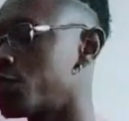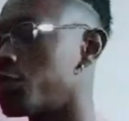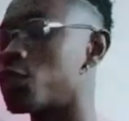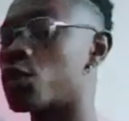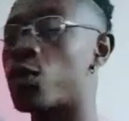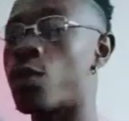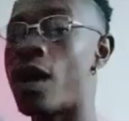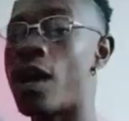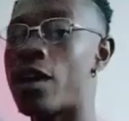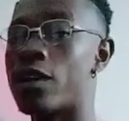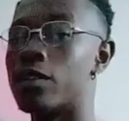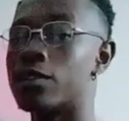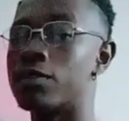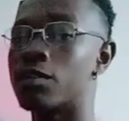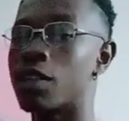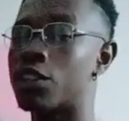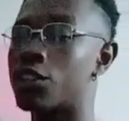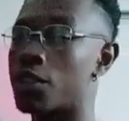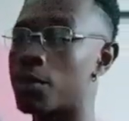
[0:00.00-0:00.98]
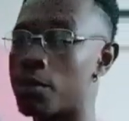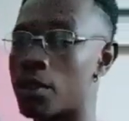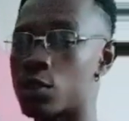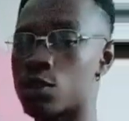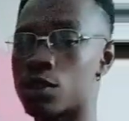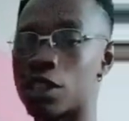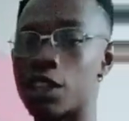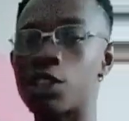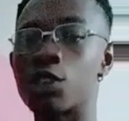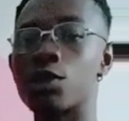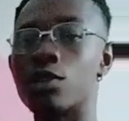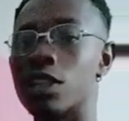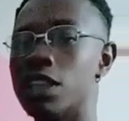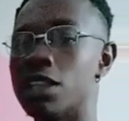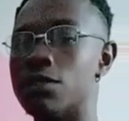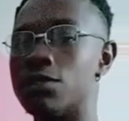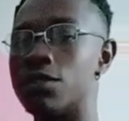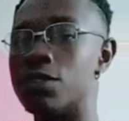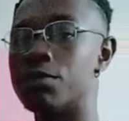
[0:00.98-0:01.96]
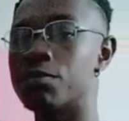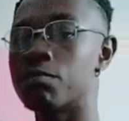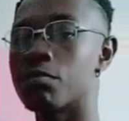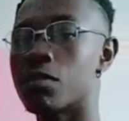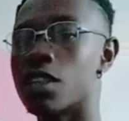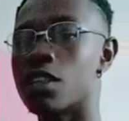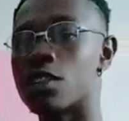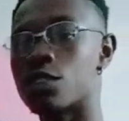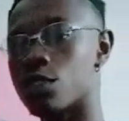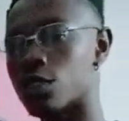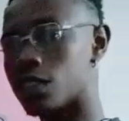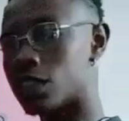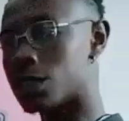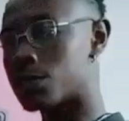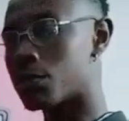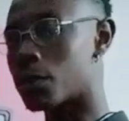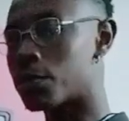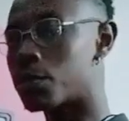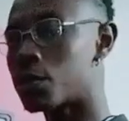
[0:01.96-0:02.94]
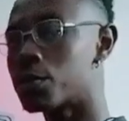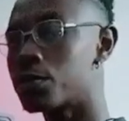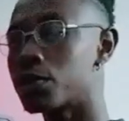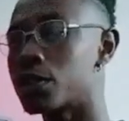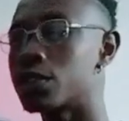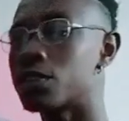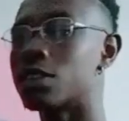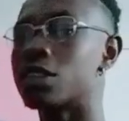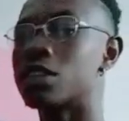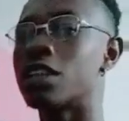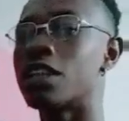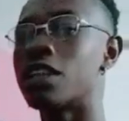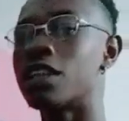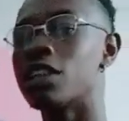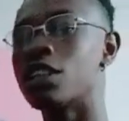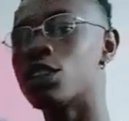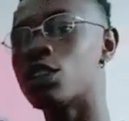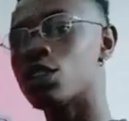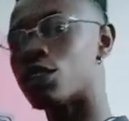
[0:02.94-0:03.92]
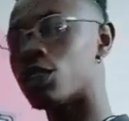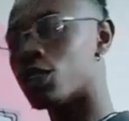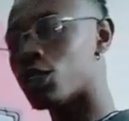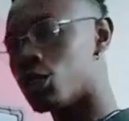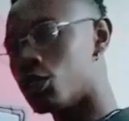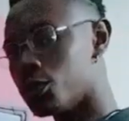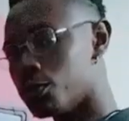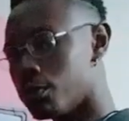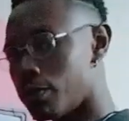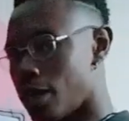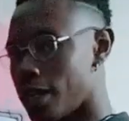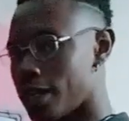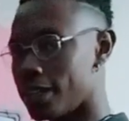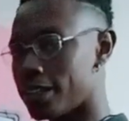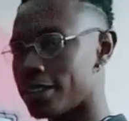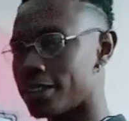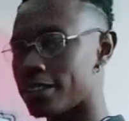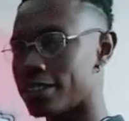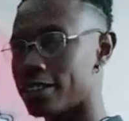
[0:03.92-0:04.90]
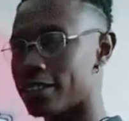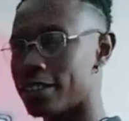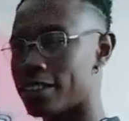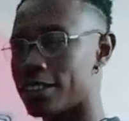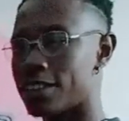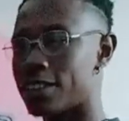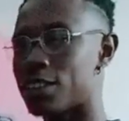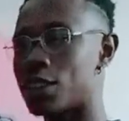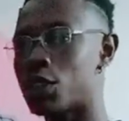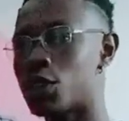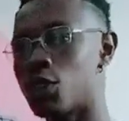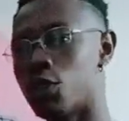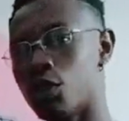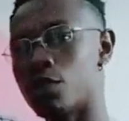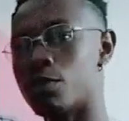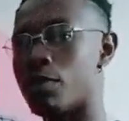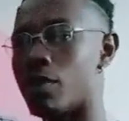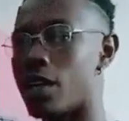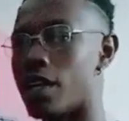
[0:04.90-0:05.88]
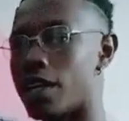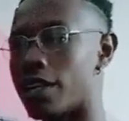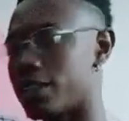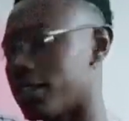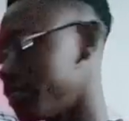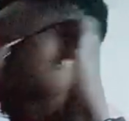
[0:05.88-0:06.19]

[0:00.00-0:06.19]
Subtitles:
for a while and you're about to take your leave. So it's appropriate to say goodbye. Goodbye.